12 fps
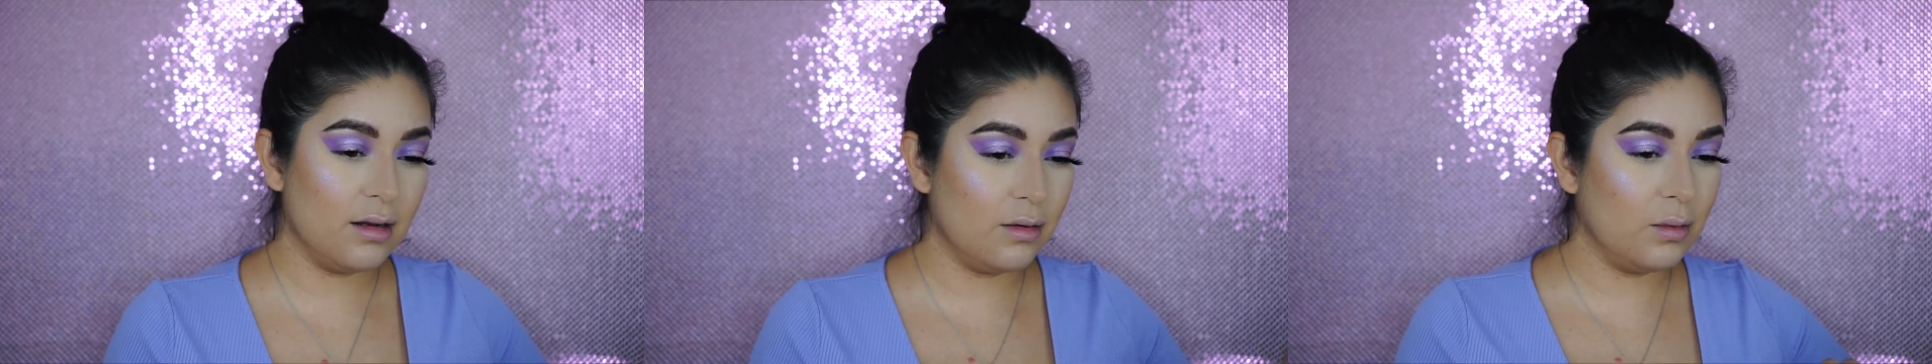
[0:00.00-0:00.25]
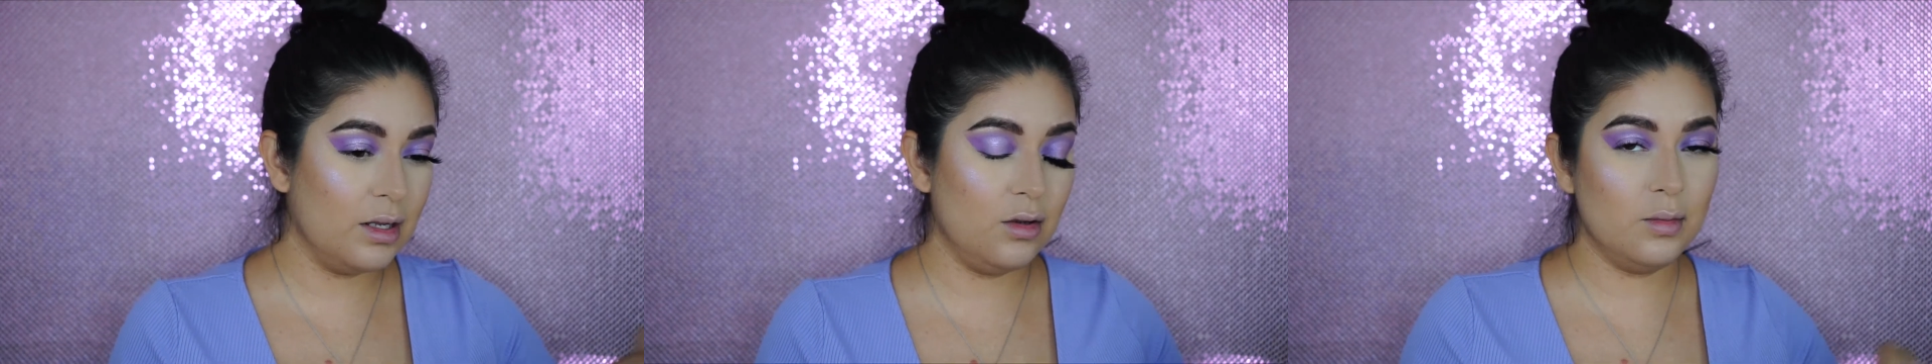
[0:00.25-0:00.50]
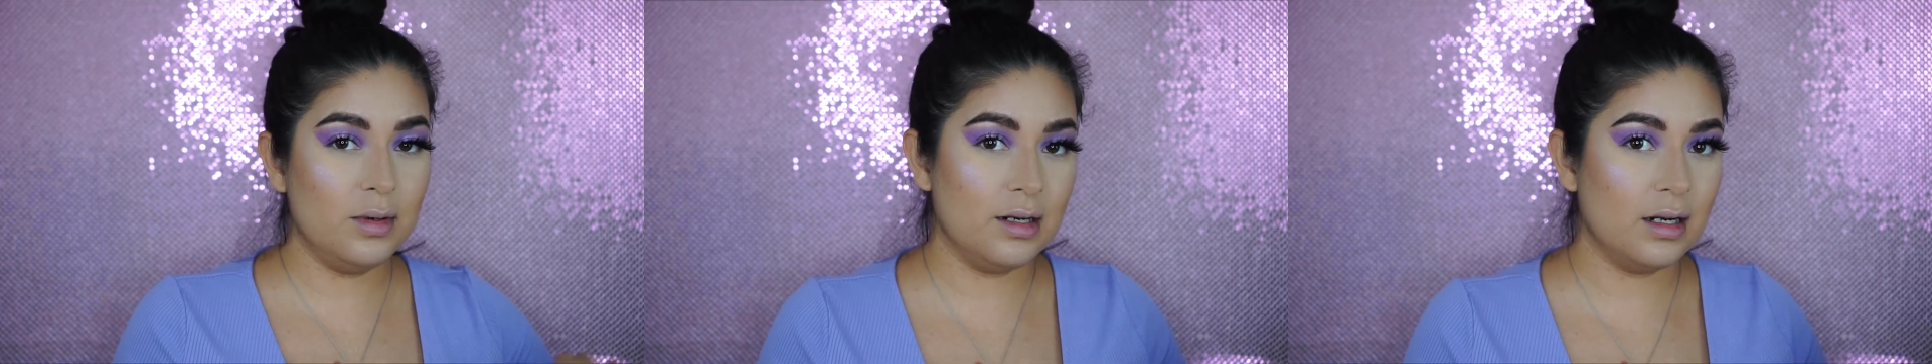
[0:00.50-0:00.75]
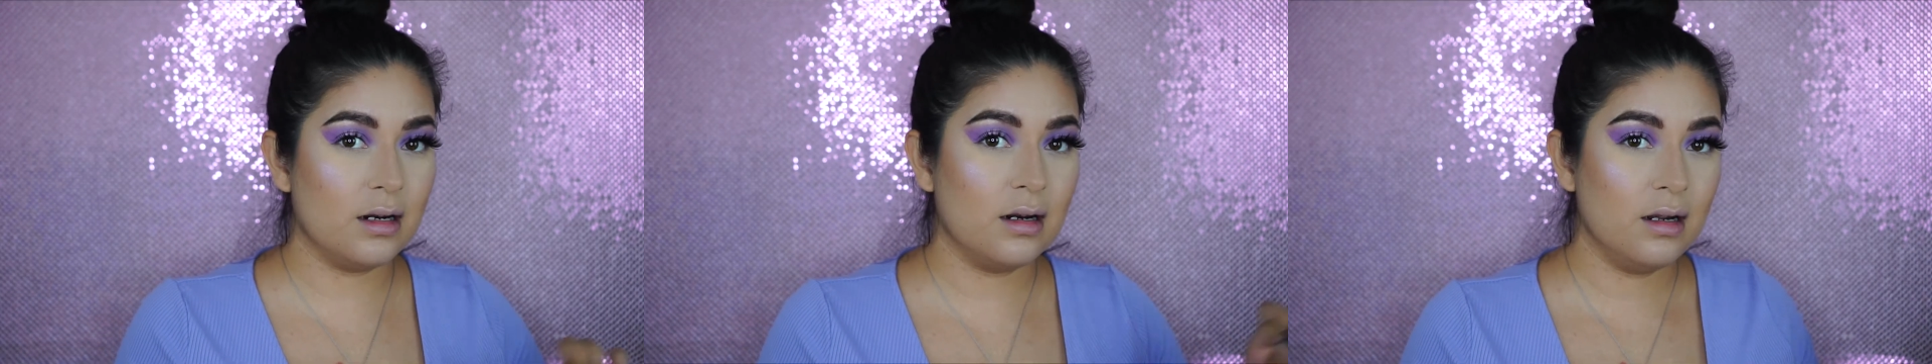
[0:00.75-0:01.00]
when you put
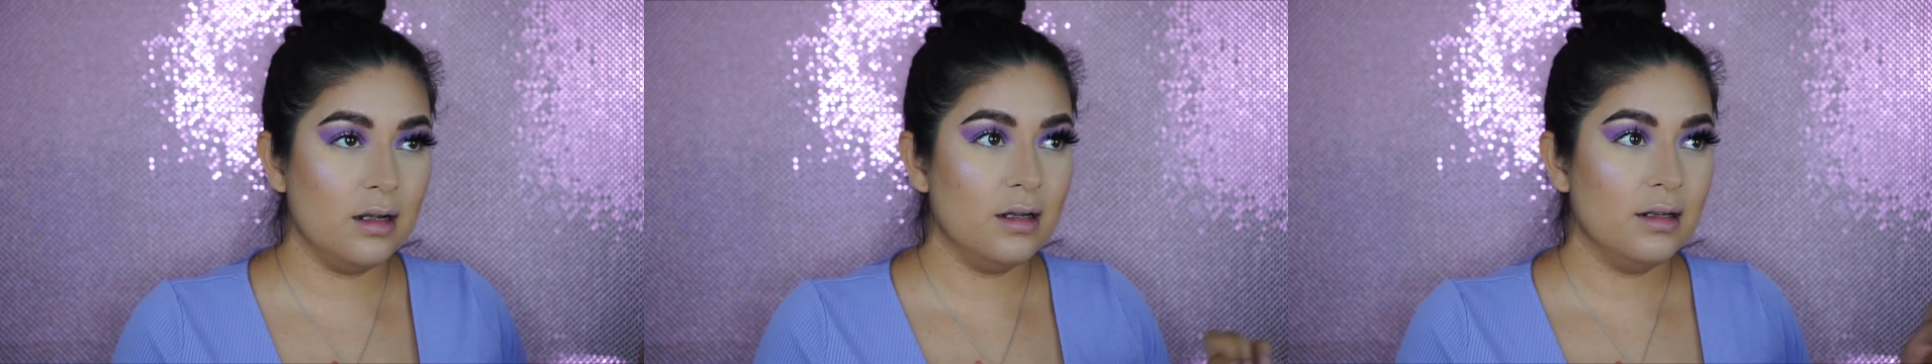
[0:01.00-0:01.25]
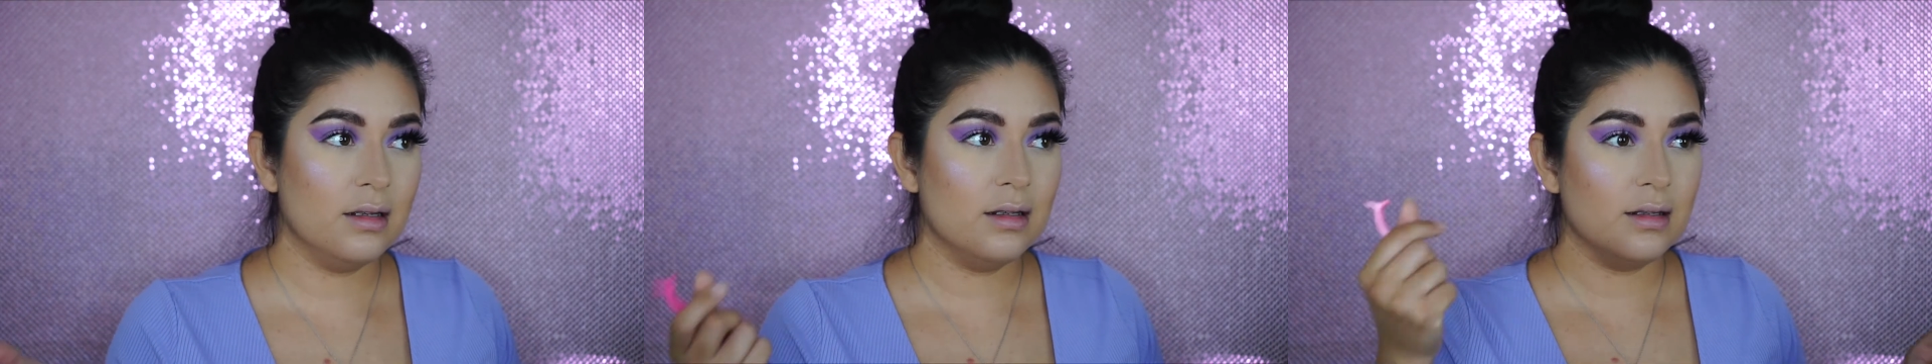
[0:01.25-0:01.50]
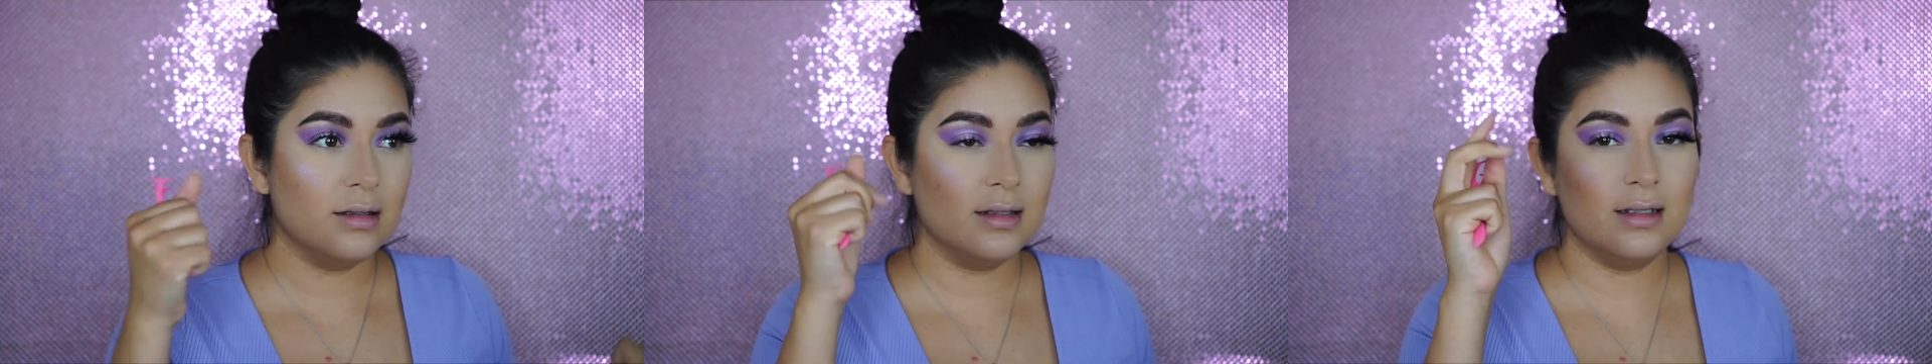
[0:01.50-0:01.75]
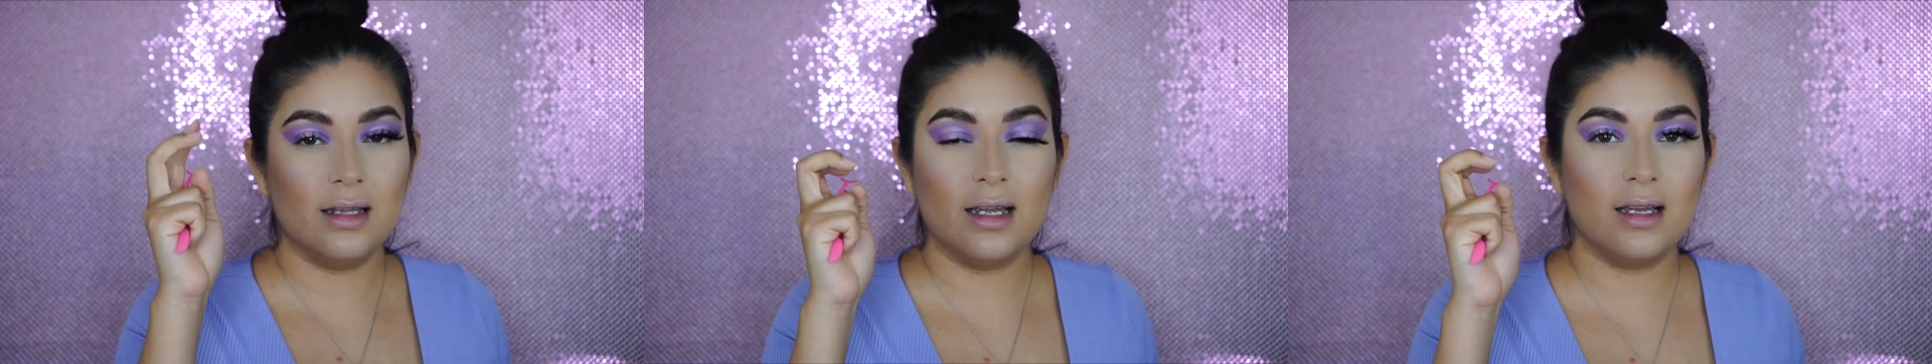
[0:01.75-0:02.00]
it
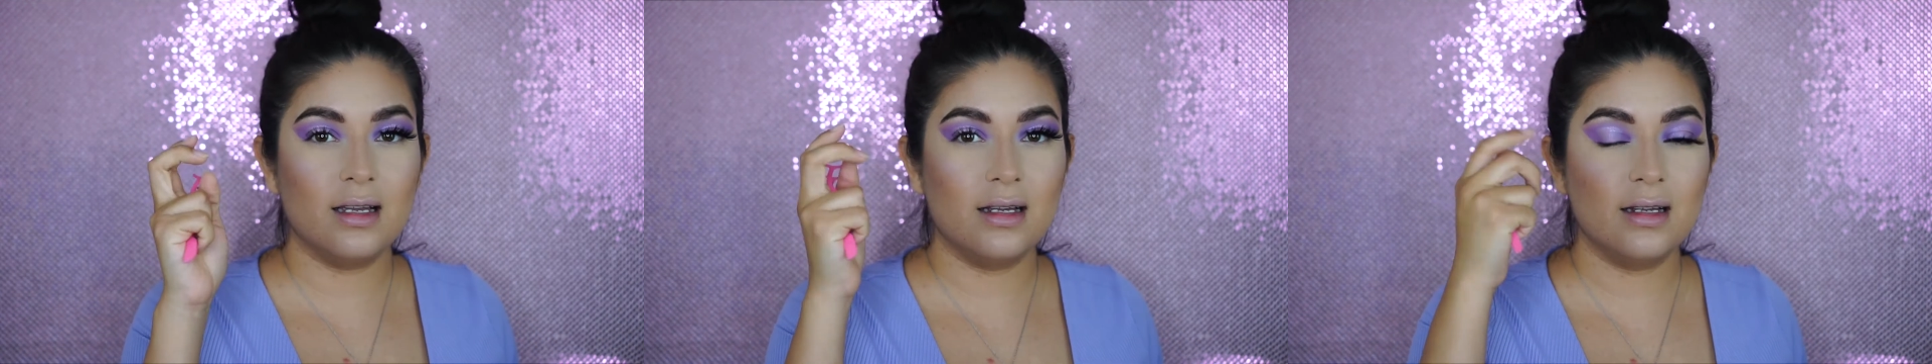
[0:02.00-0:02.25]
to like